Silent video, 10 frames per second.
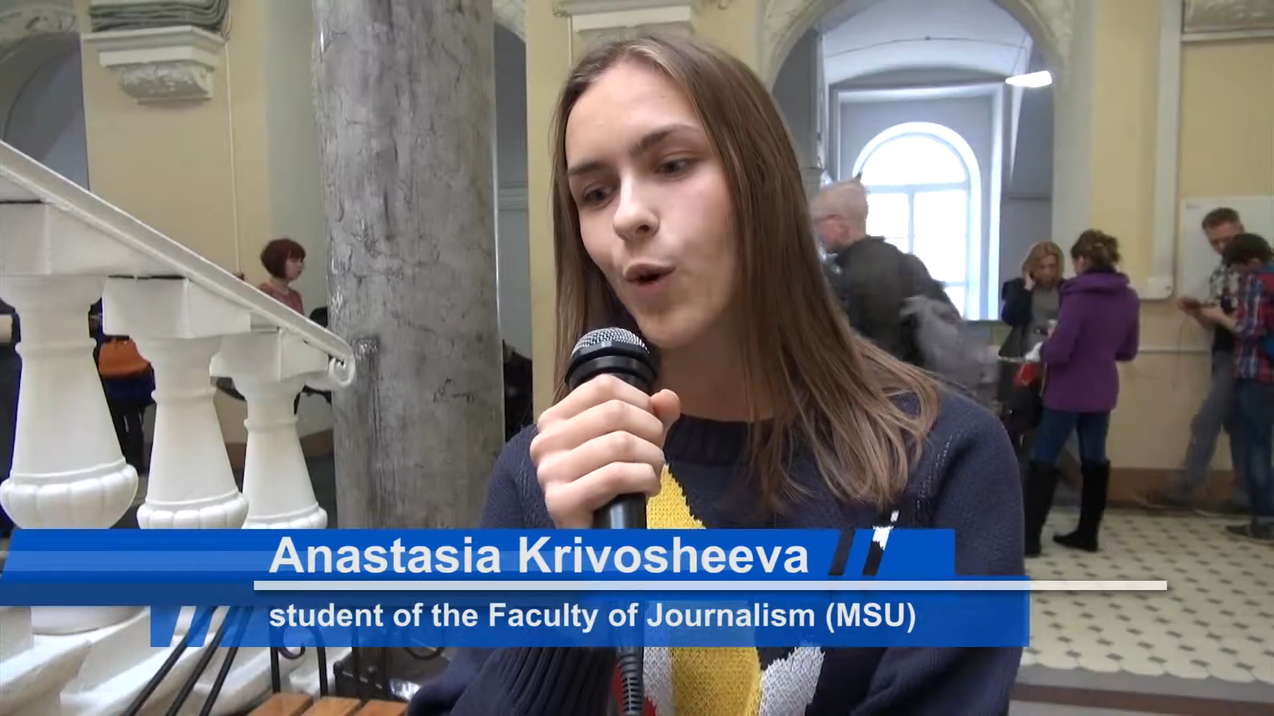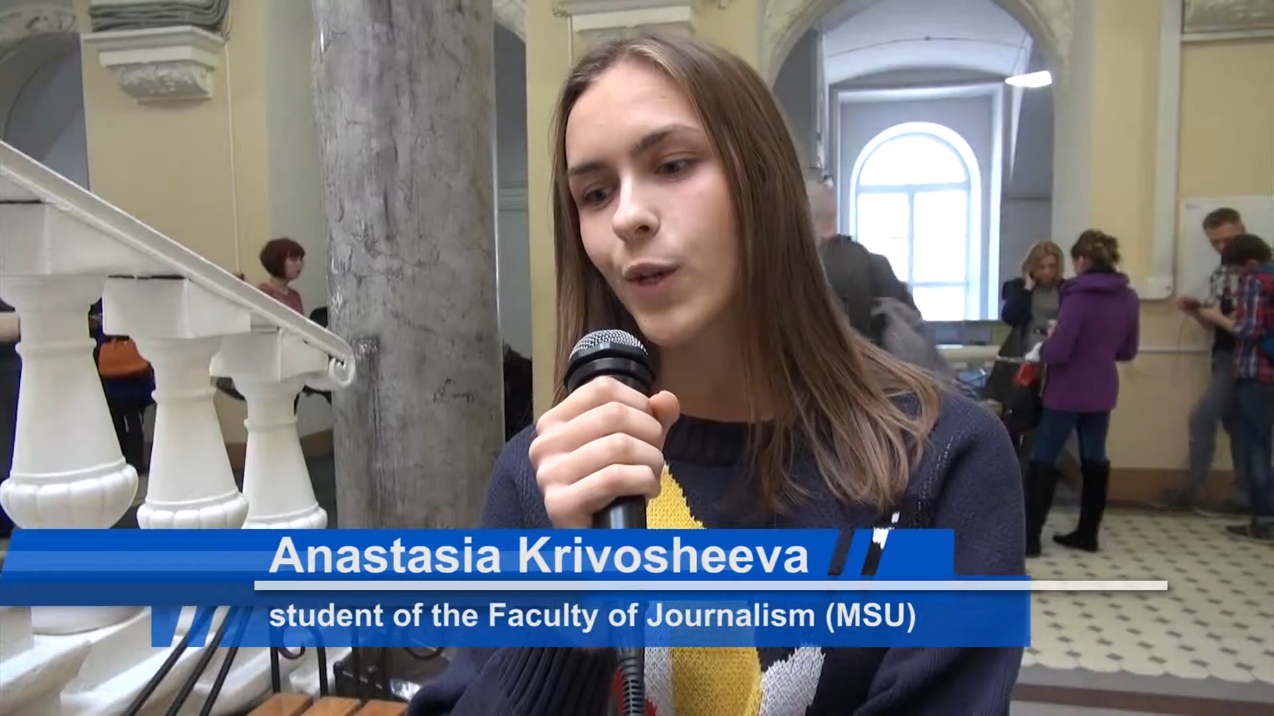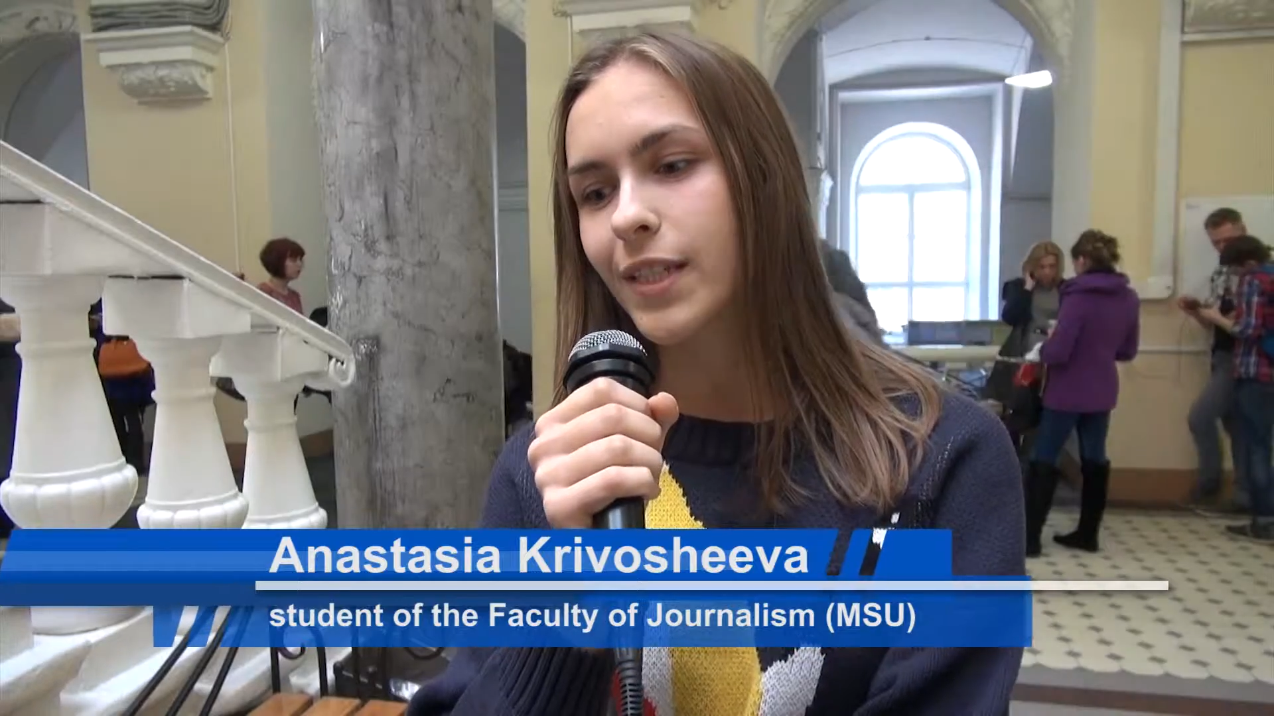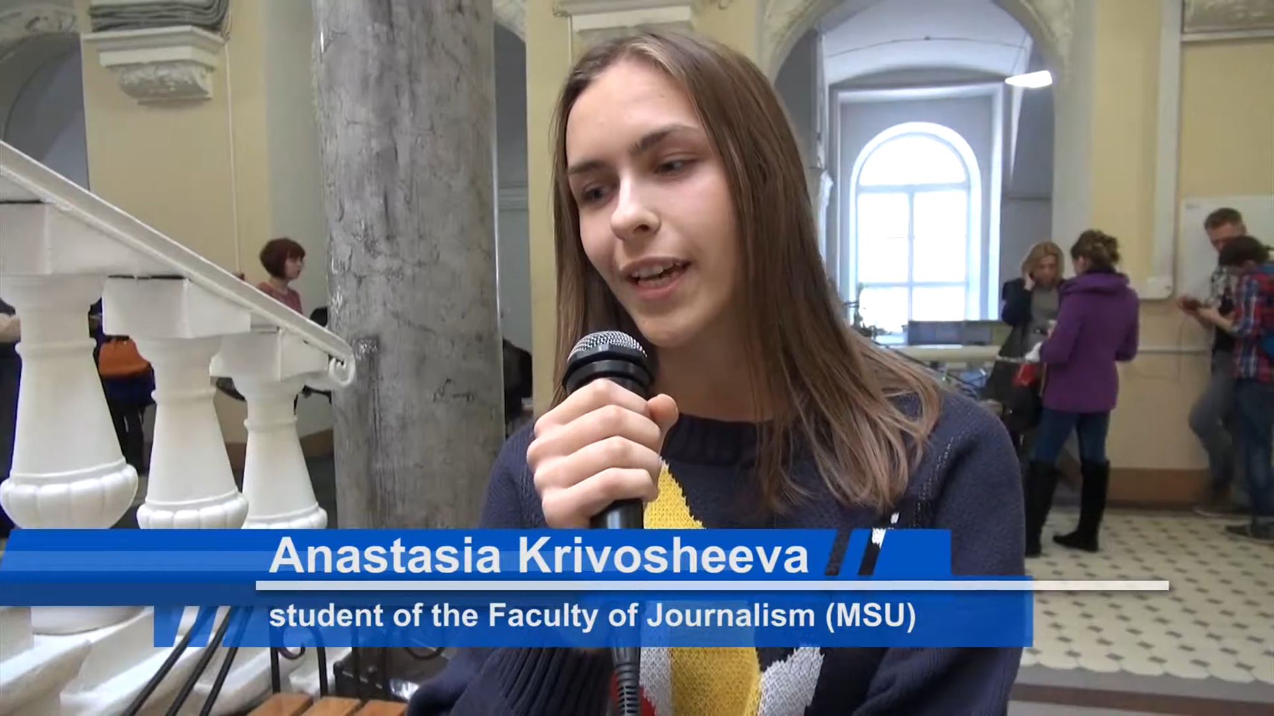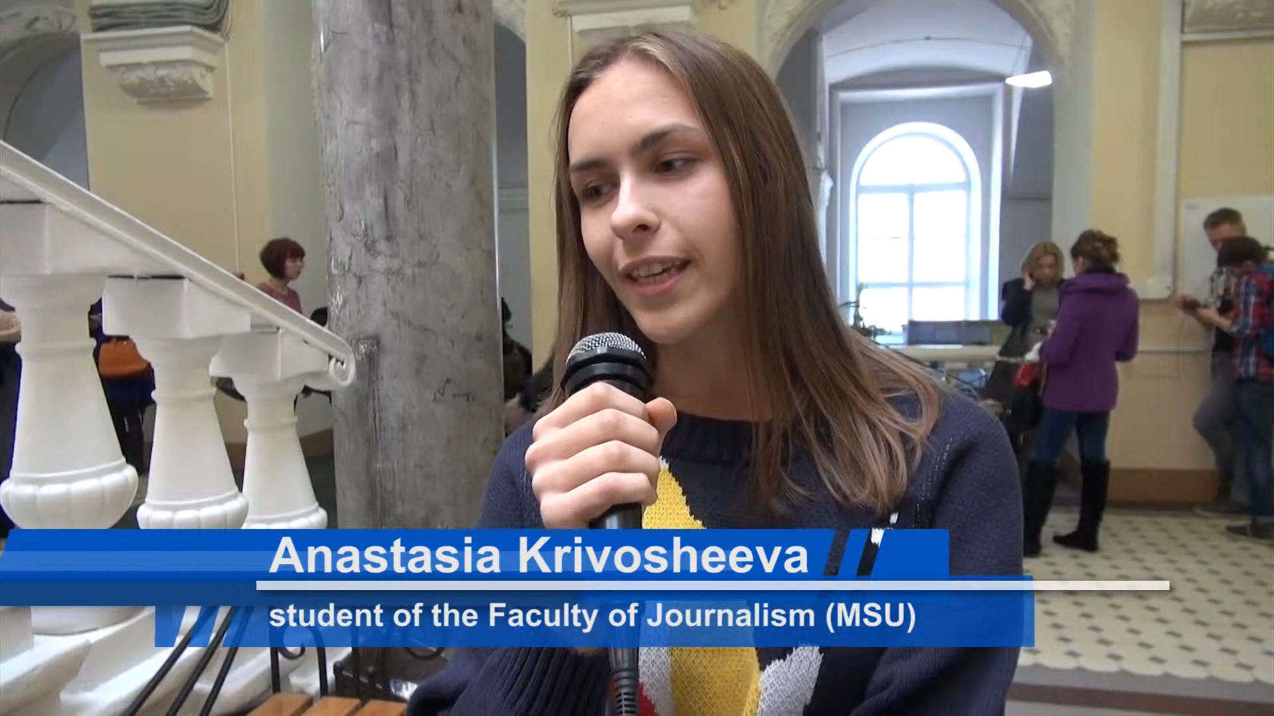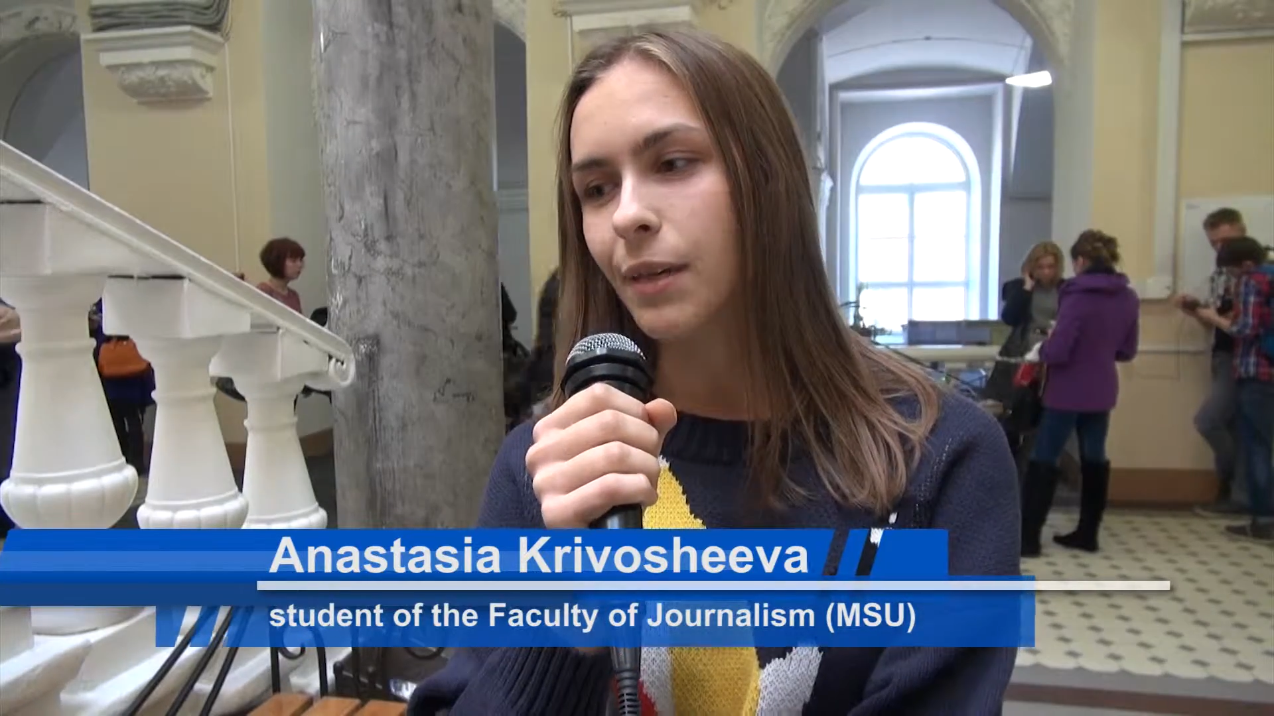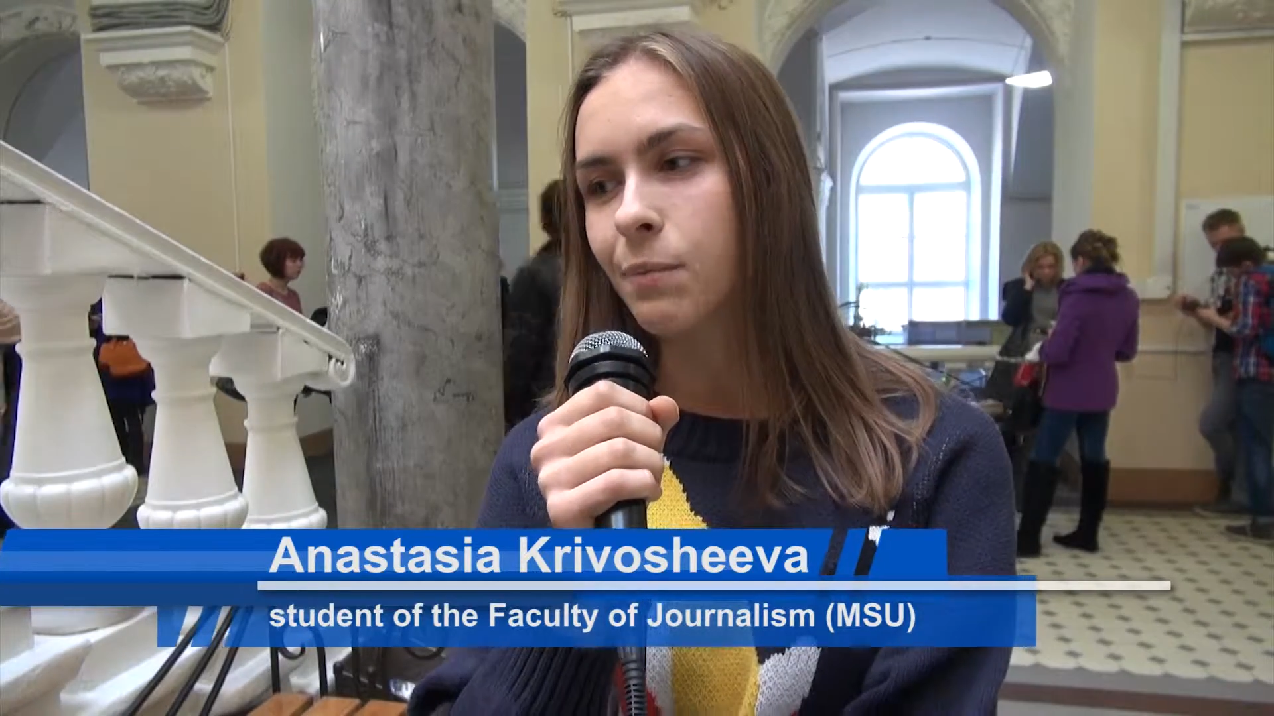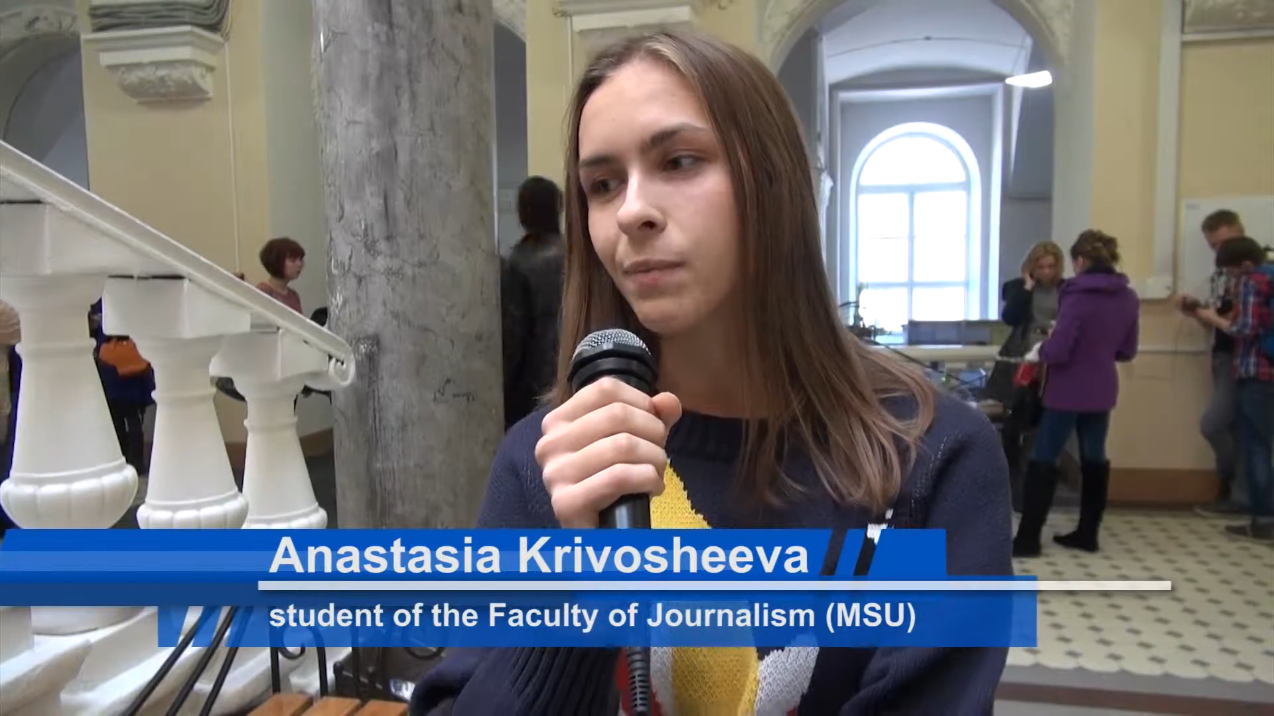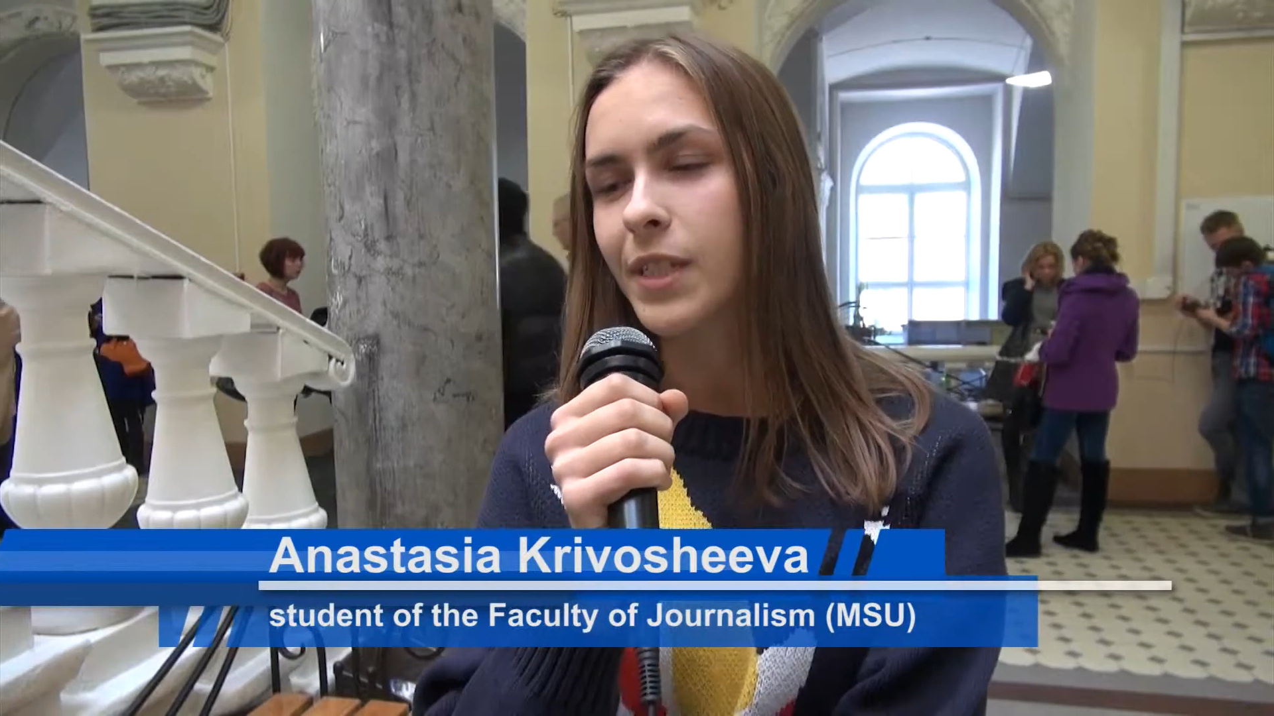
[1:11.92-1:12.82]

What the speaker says: and the friendships of